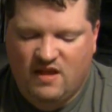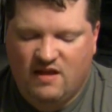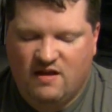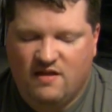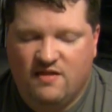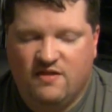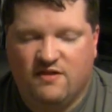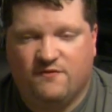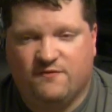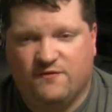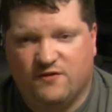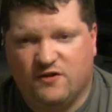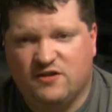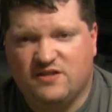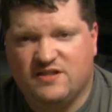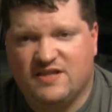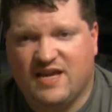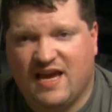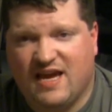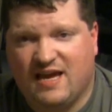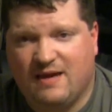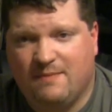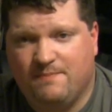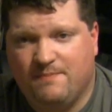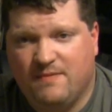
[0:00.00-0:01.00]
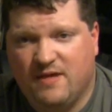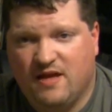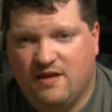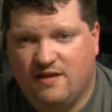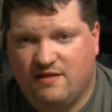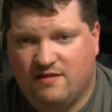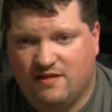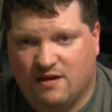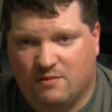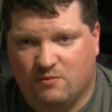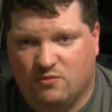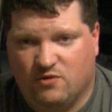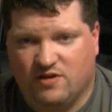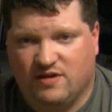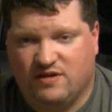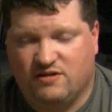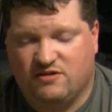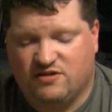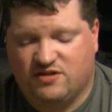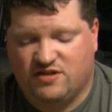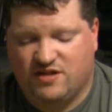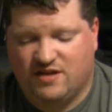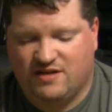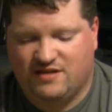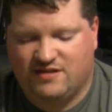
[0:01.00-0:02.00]
the first game that I'm really
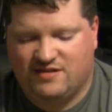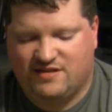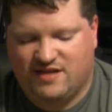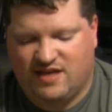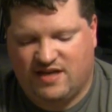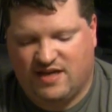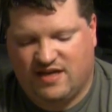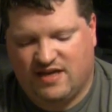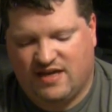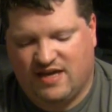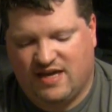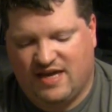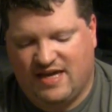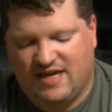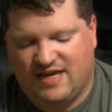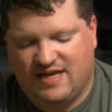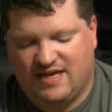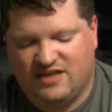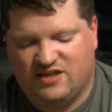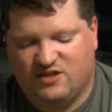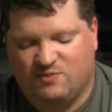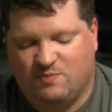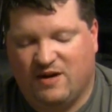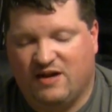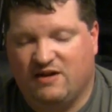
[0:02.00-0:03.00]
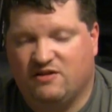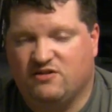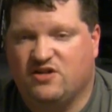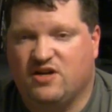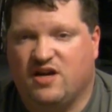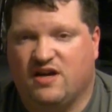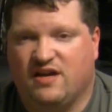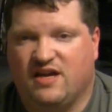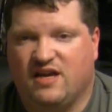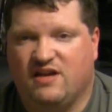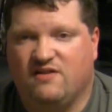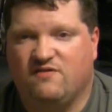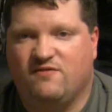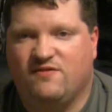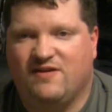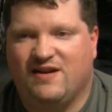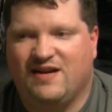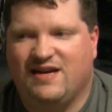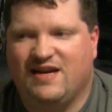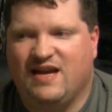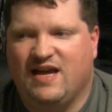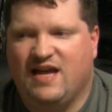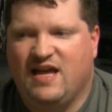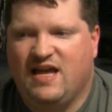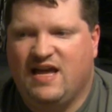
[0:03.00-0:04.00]
interested in seeing is BioShock
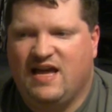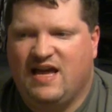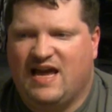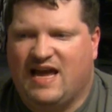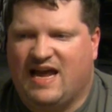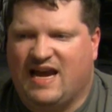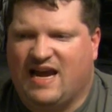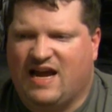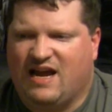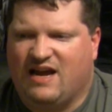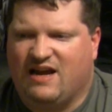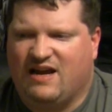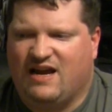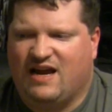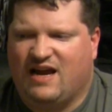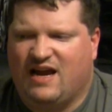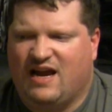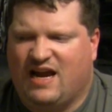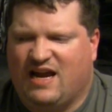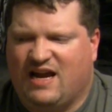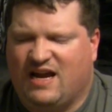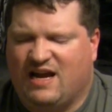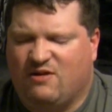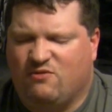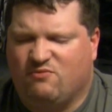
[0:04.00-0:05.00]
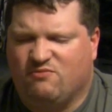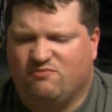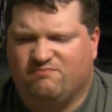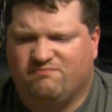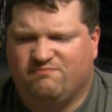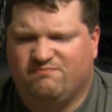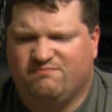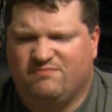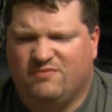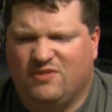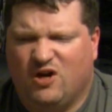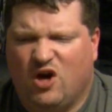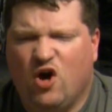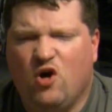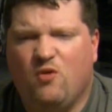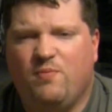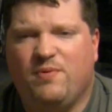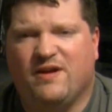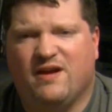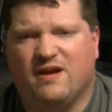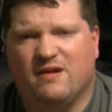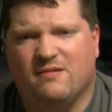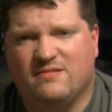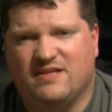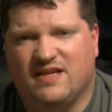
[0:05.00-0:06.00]
Infinite, and I hope it
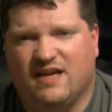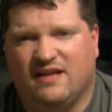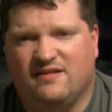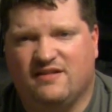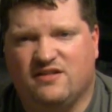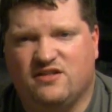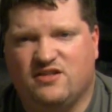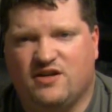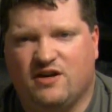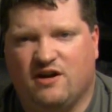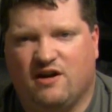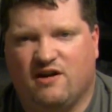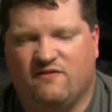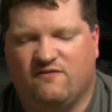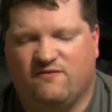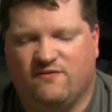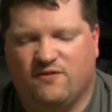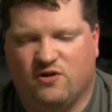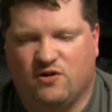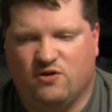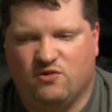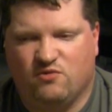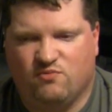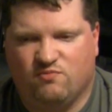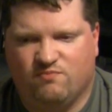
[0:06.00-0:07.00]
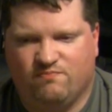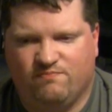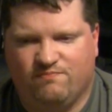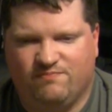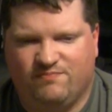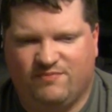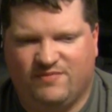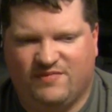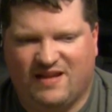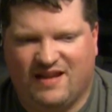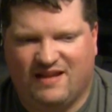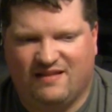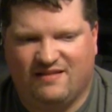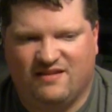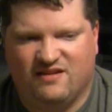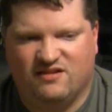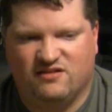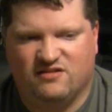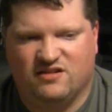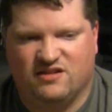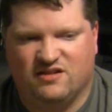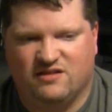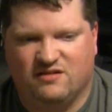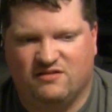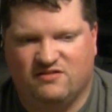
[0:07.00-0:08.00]
comes out this year. I've heard that
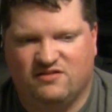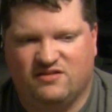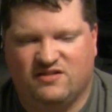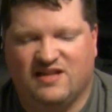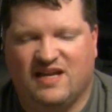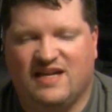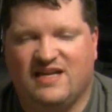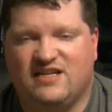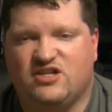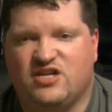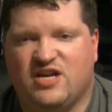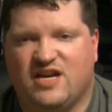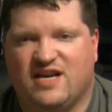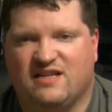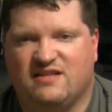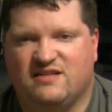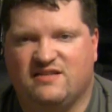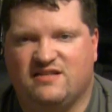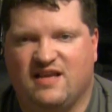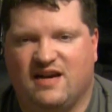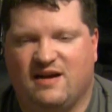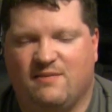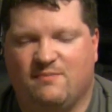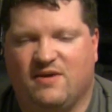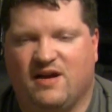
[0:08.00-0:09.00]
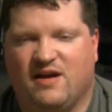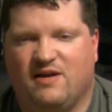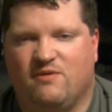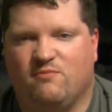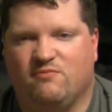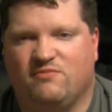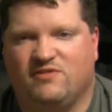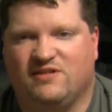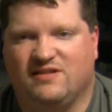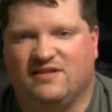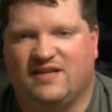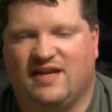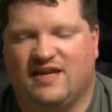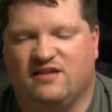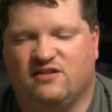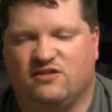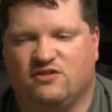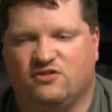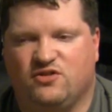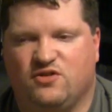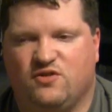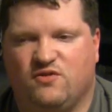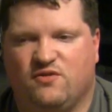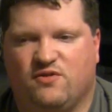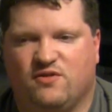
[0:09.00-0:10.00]
there's a slight chance that it might delay until
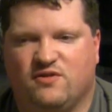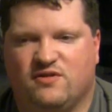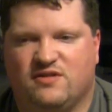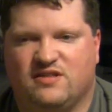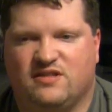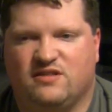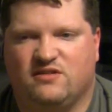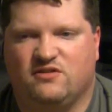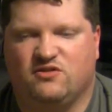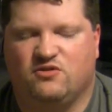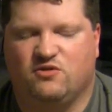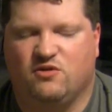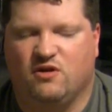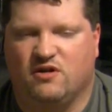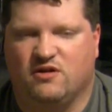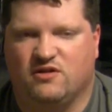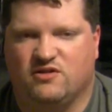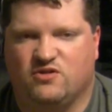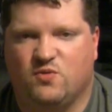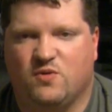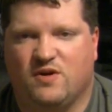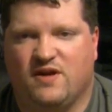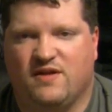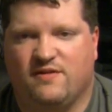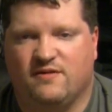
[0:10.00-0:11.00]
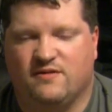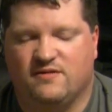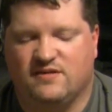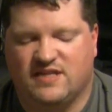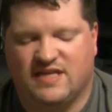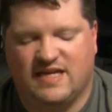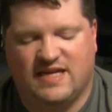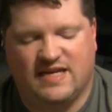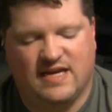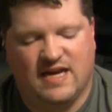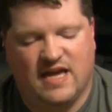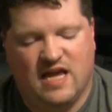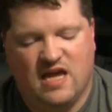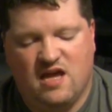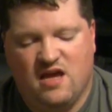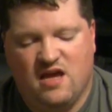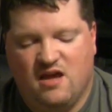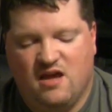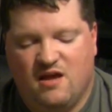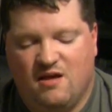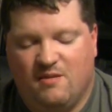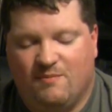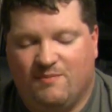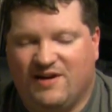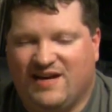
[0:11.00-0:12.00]
2013.
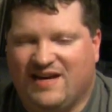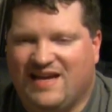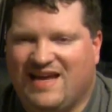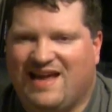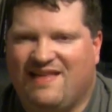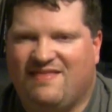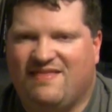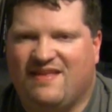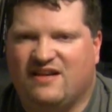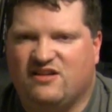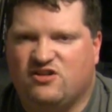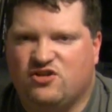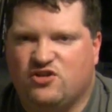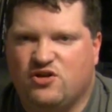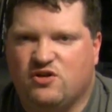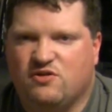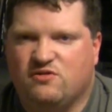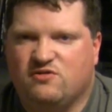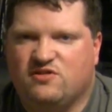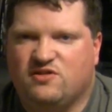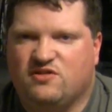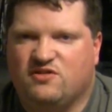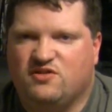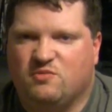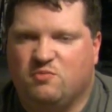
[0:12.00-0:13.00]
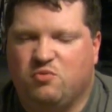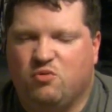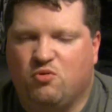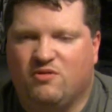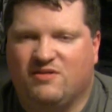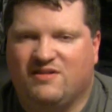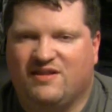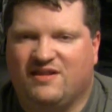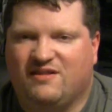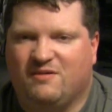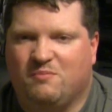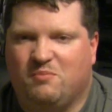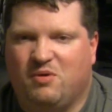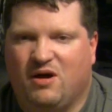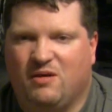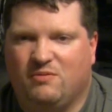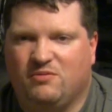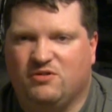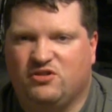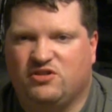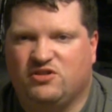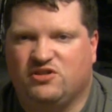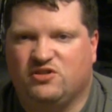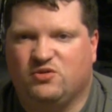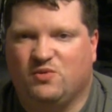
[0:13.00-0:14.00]
But again, that shows the support that the
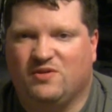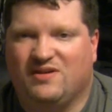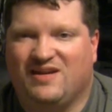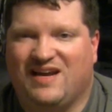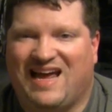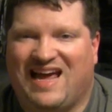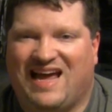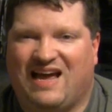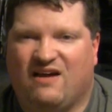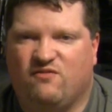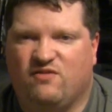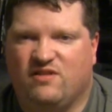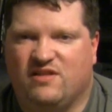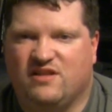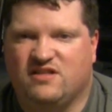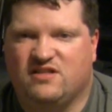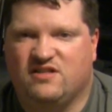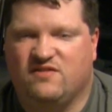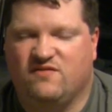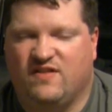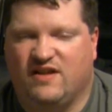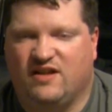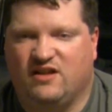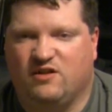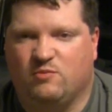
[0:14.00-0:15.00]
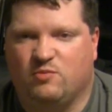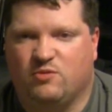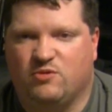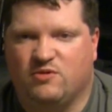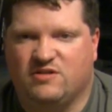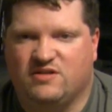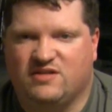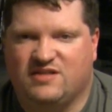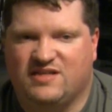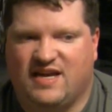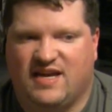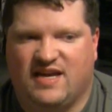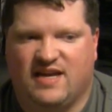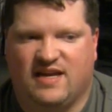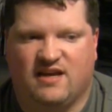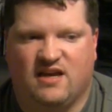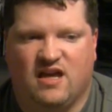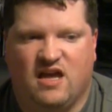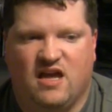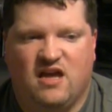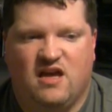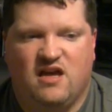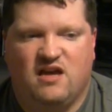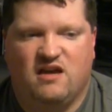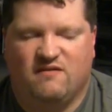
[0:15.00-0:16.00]
publisher is willing to have with its developers, saying,
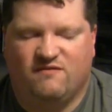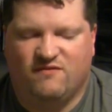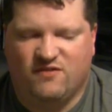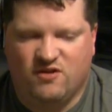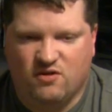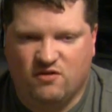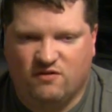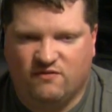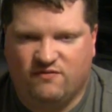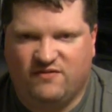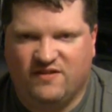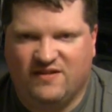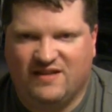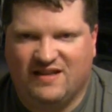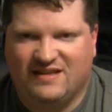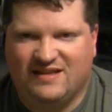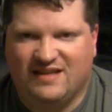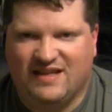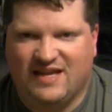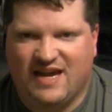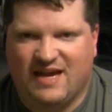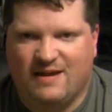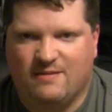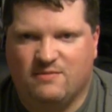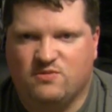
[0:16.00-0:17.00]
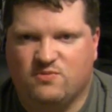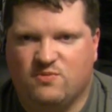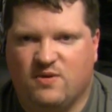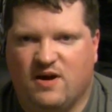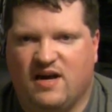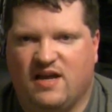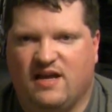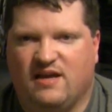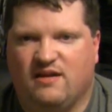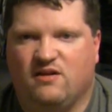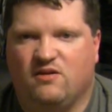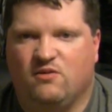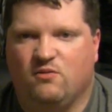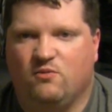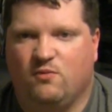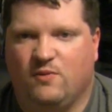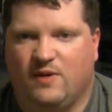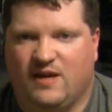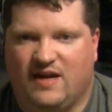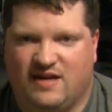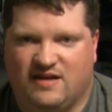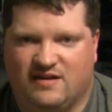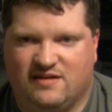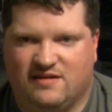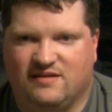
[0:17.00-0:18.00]
if you don't feel like the game's ready, we
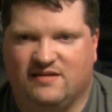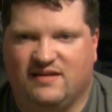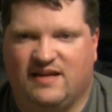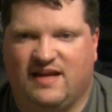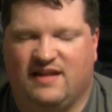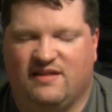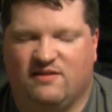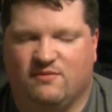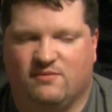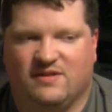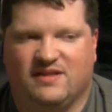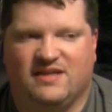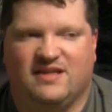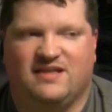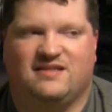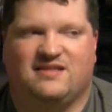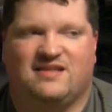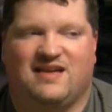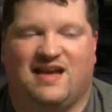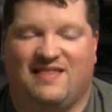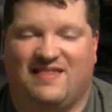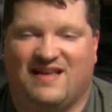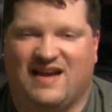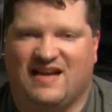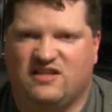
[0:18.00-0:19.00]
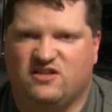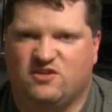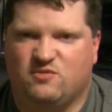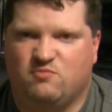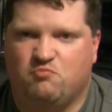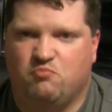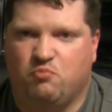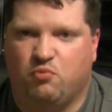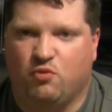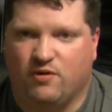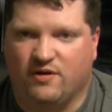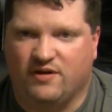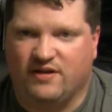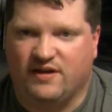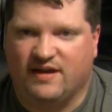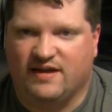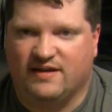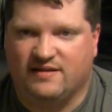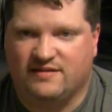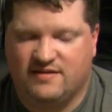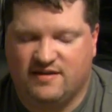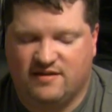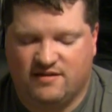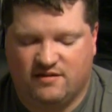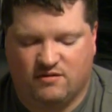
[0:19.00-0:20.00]
need to delay the release, and that's
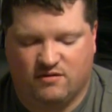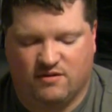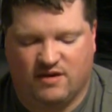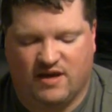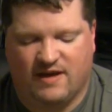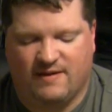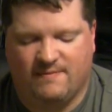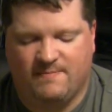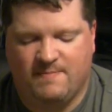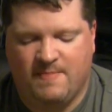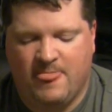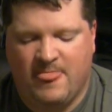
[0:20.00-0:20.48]
brilliant. Okay.